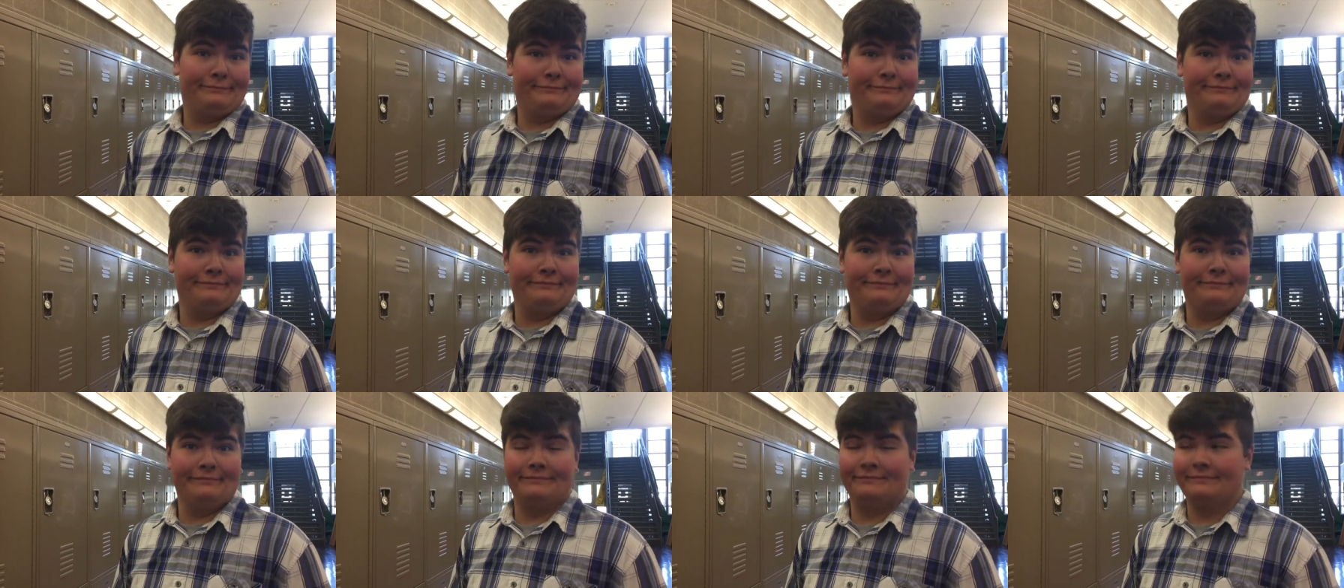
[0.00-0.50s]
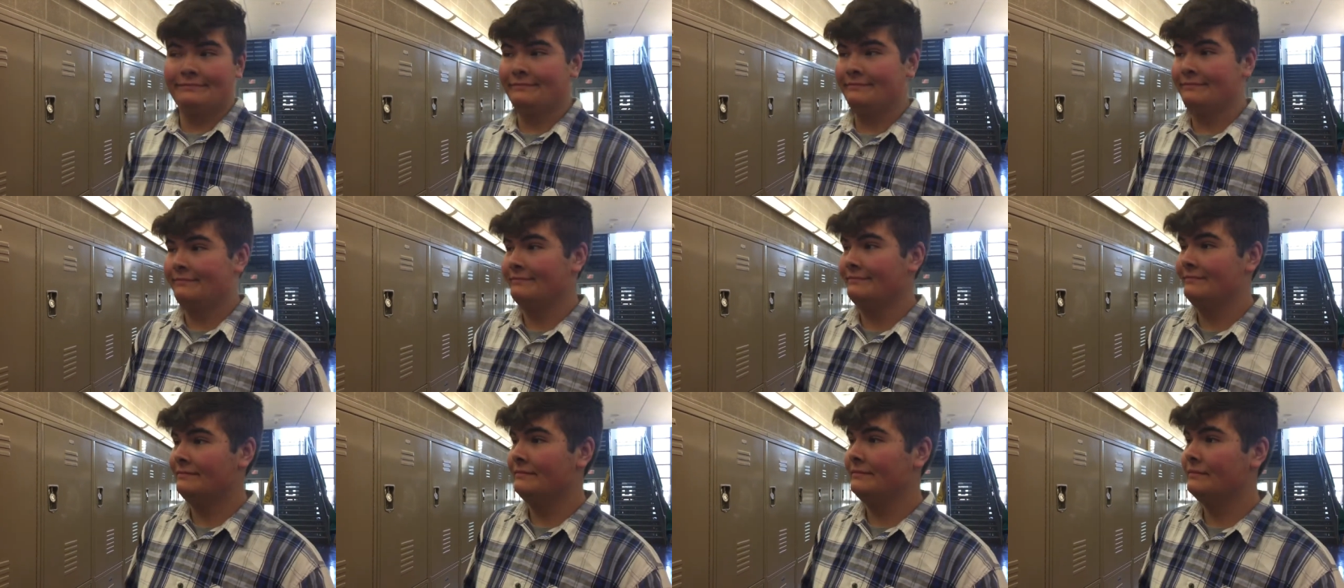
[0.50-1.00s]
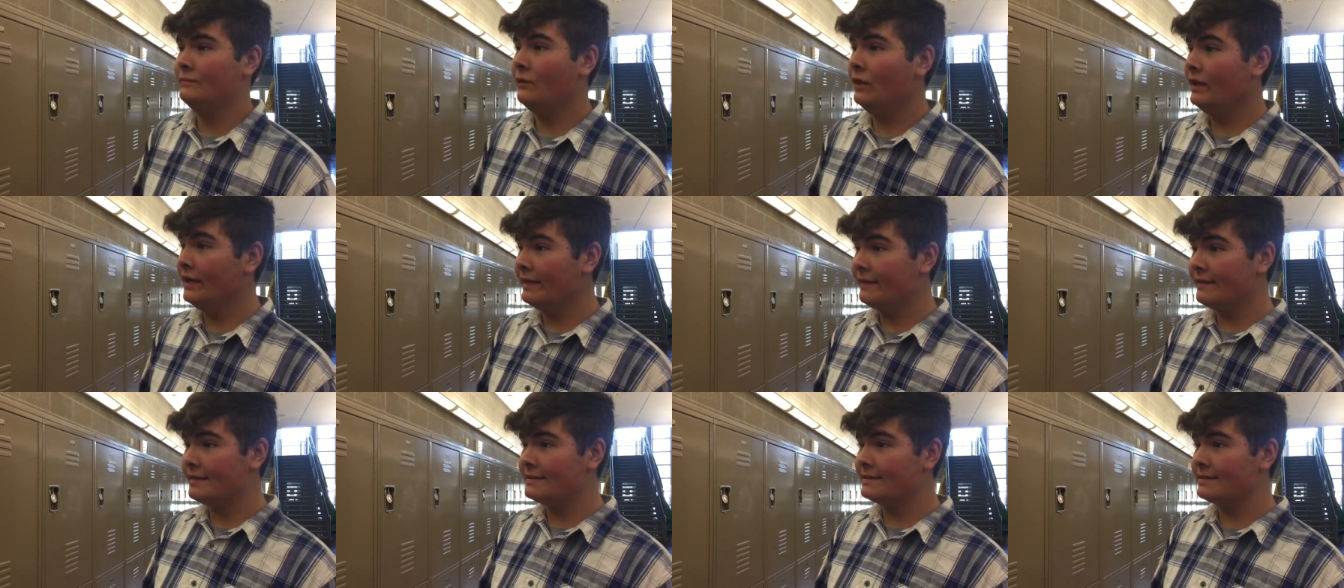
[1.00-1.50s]
one in the same?
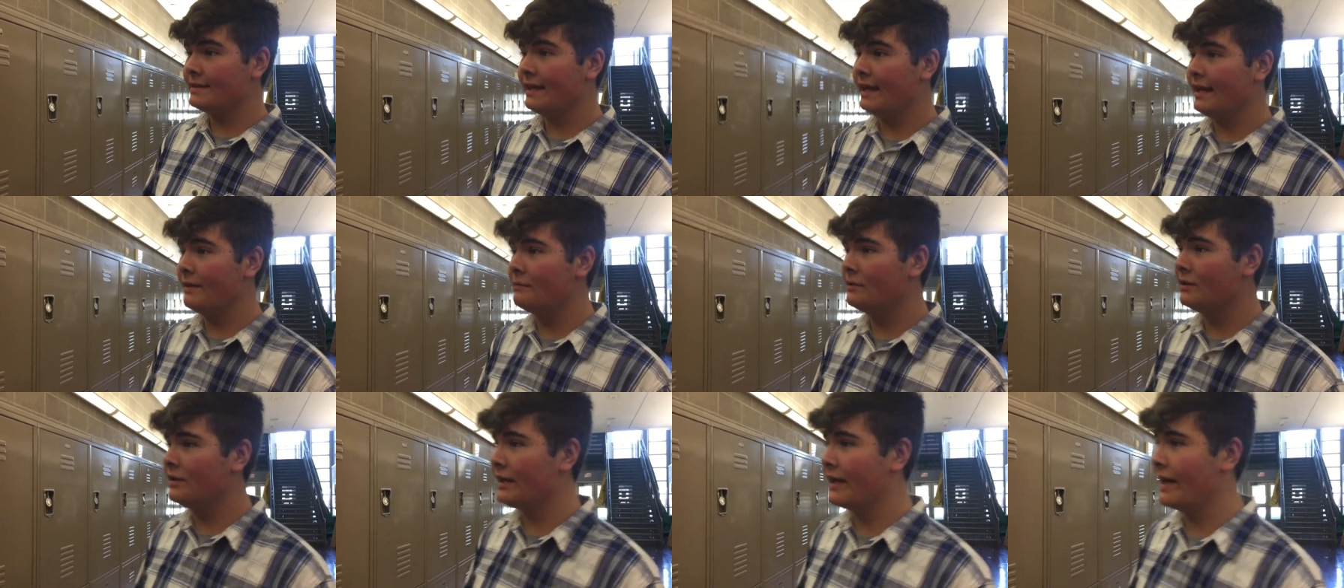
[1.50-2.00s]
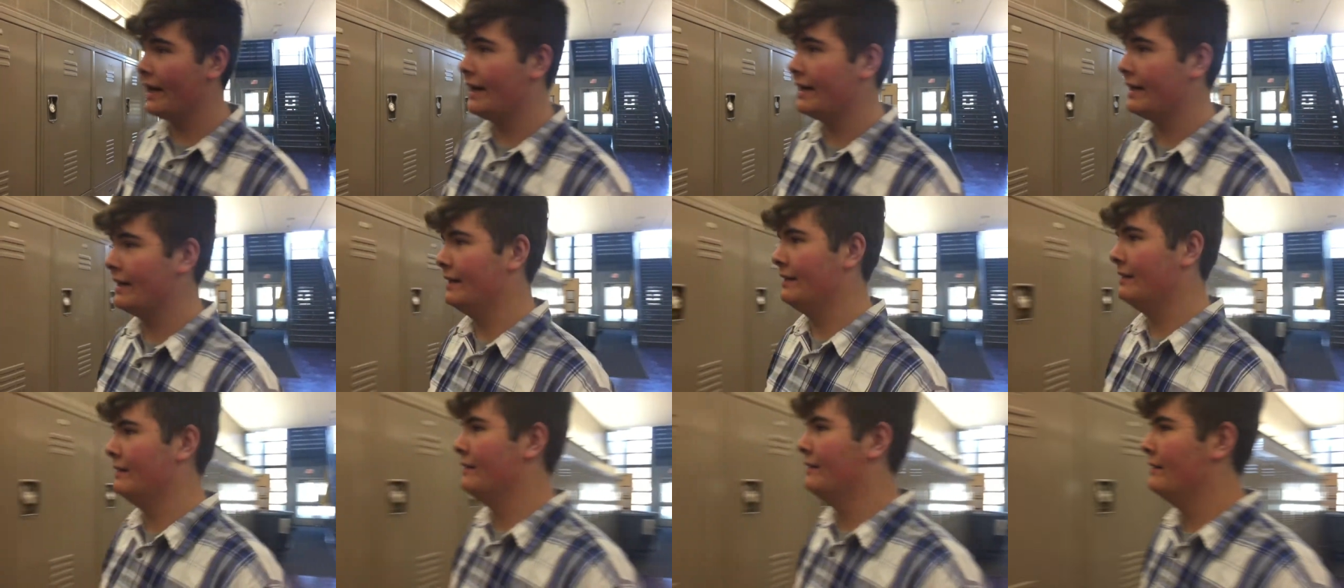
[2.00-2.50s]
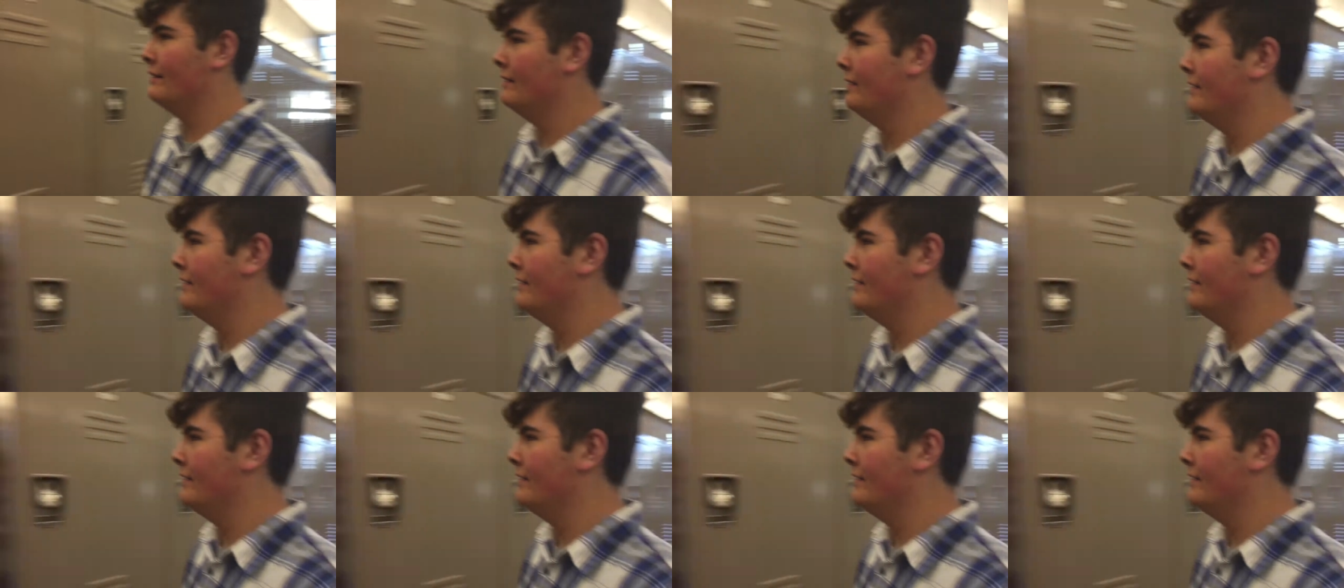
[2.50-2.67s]
One in the same, look at it.